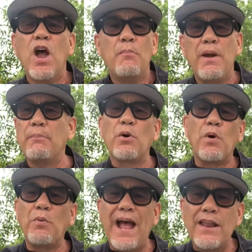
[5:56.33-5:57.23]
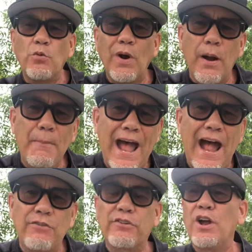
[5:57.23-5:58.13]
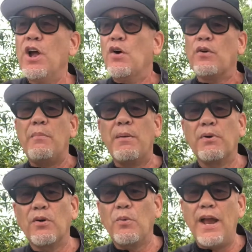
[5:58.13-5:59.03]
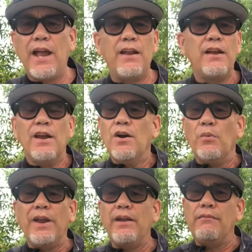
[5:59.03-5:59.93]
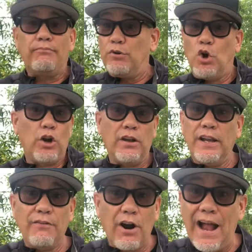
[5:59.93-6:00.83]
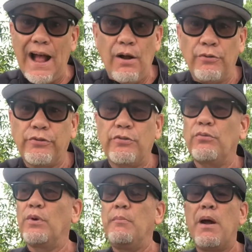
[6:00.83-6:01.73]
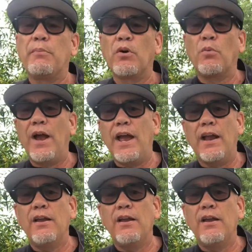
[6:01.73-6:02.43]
Remember when we had to wear a mask? Remember when we couldn't leave our house? Remember when